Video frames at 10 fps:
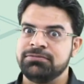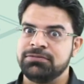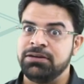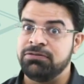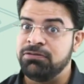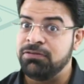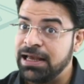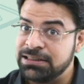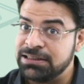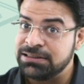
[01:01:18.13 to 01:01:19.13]
if y
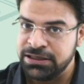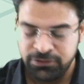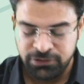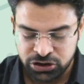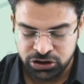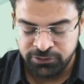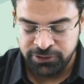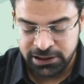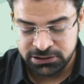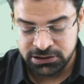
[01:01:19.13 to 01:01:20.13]
is a linear function of x,